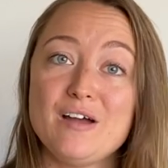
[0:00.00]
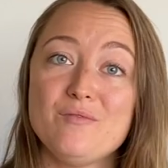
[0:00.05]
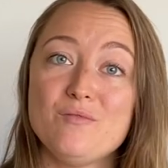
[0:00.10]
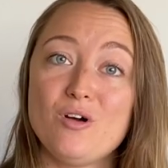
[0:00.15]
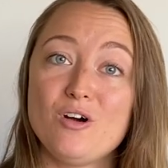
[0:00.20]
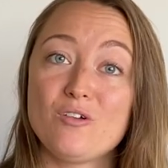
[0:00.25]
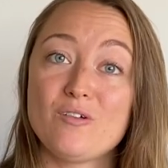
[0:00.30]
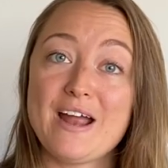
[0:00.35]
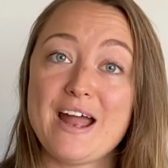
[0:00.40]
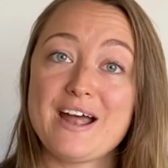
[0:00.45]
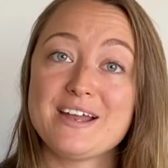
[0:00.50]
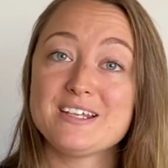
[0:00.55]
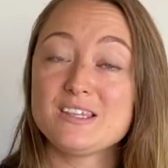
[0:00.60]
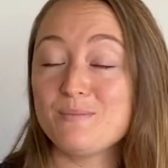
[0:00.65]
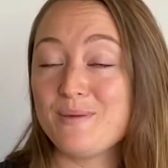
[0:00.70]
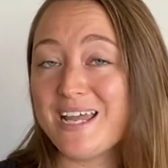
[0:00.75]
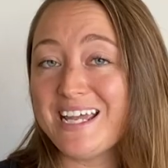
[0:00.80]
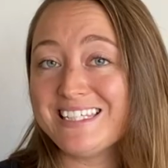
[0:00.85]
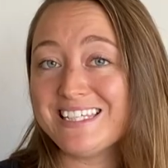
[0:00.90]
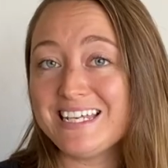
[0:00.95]
around the
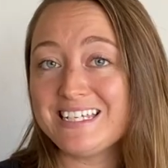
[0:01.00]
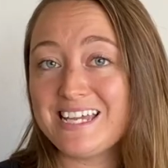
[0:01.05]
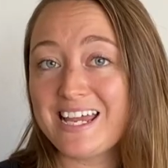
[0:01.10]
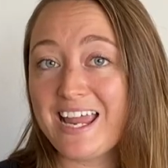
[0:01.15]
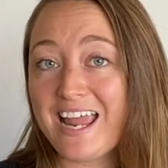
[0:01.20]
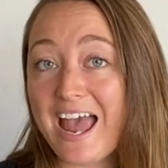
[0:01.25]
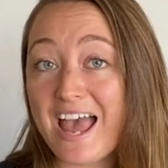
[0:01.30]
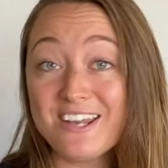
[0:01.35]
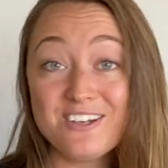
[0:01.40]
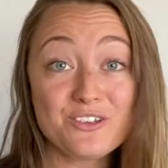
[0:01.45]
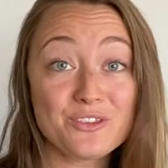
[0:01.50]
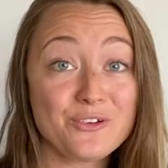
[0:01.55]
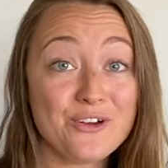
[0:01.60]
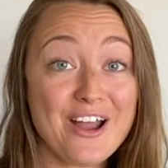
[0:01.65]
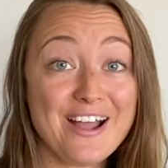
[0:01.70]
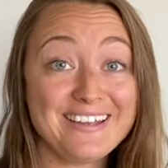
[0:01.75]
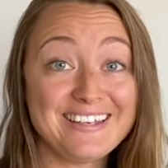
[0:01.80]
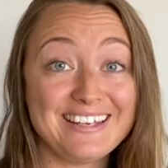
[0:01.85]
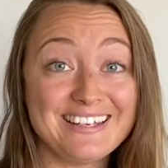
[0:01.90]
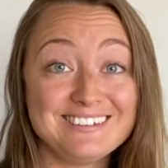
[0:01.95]
PCT and through
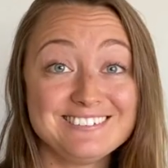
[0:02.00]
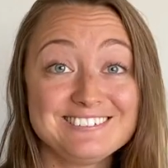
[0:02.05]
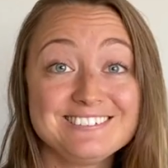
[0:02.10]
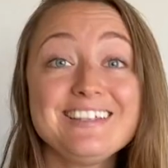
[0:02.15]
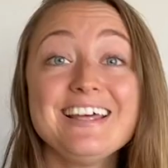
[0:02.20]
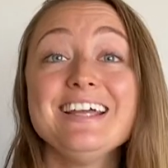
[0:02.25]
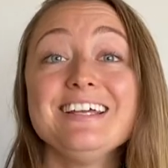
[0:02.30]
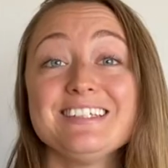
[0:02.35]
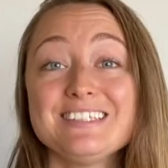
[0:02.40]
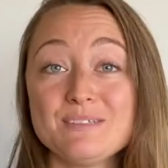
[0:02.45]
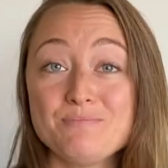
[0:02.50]
hiking. Thanks.